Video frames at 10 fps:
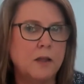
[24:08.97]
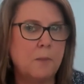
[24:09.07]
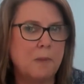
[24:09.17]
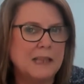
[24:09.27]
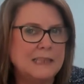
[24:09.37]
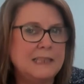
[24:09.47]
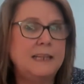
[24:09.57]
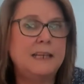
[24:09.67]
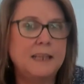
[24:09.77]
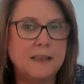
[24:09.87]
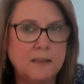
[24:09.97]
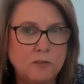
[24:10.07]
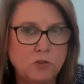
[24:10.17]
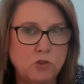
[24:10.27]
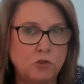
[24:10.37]
by leaning
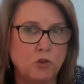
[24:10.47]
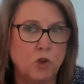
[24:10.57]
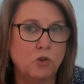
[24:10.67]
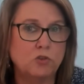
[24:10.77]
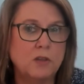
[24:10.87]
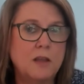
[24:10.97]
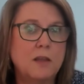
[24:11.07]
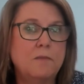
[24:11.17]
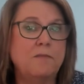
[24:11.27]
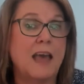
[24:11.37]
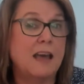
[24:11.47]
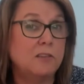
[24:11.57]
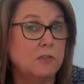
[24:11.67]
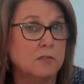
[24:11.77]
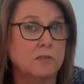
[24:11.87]
into those
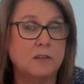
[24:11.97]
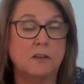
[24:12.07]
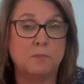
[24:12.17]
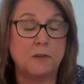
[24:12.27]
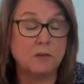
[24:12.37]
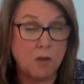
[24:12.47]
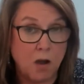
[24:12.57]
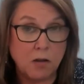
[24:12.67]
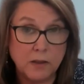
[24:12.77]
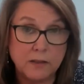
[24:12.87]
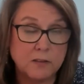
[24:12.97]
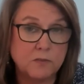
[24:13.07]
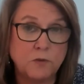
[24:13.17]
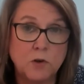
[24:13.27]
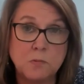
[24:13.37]
values that have been calling us
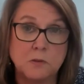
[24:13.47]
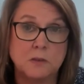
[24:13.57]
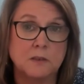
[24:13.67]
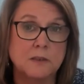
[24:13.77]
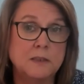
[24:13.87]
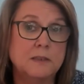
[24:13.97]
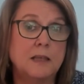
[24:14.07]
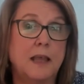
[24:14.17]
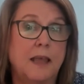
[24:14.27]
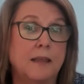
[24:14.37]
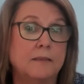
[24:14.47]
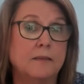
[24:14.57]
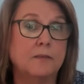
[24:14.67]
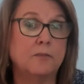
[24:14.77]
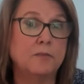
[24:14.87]
forward and
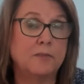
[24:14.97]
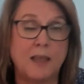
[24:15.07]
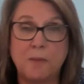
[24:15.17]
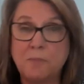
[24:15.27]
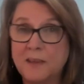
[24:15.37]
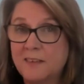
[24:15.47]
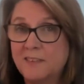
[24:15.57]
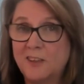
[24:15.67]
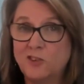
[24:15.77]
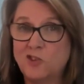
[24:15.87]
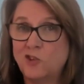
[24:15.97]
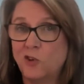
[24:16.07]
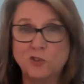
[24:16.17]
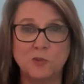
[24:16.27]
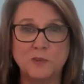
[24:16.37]
tapping us on the
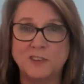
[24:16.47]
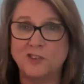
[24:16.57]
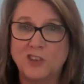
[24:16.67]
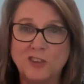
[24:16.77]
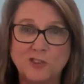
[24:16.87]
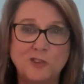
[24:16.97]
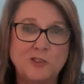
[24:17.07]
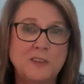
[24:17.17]
shoulder with a gentle